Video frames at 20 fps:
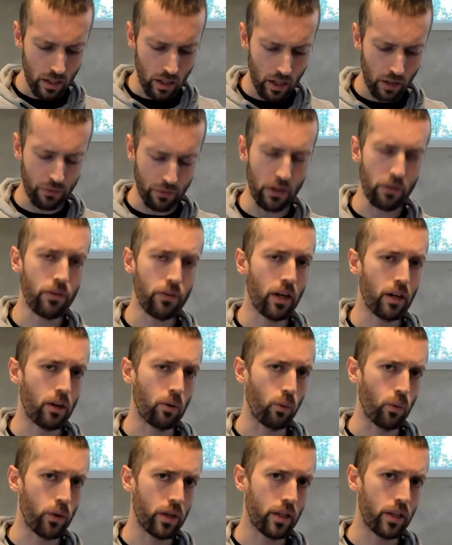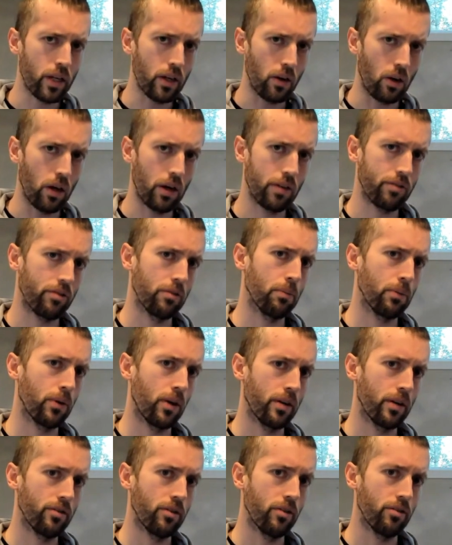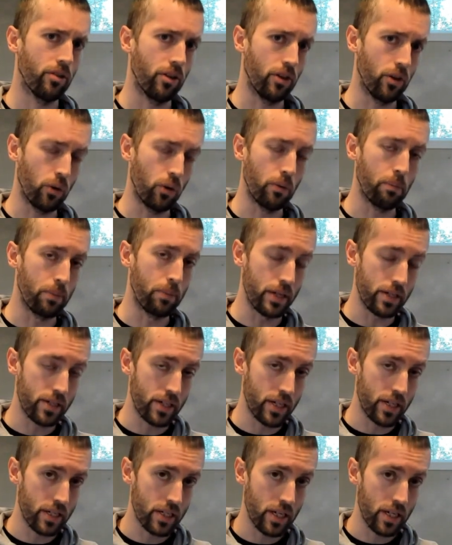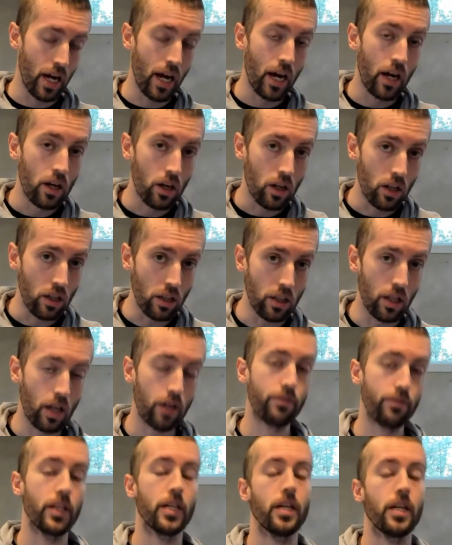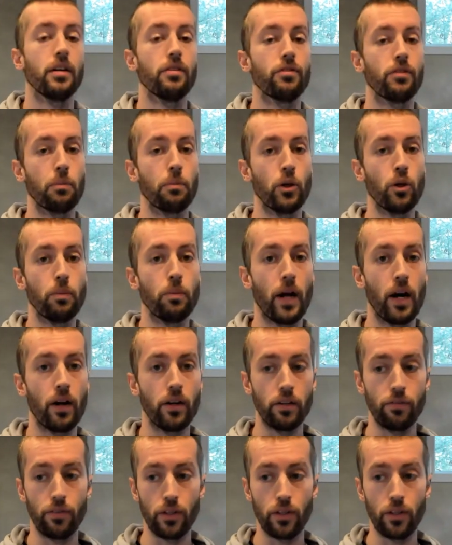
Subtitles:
If you've got a really awesome process at your business, love to hear from you about it.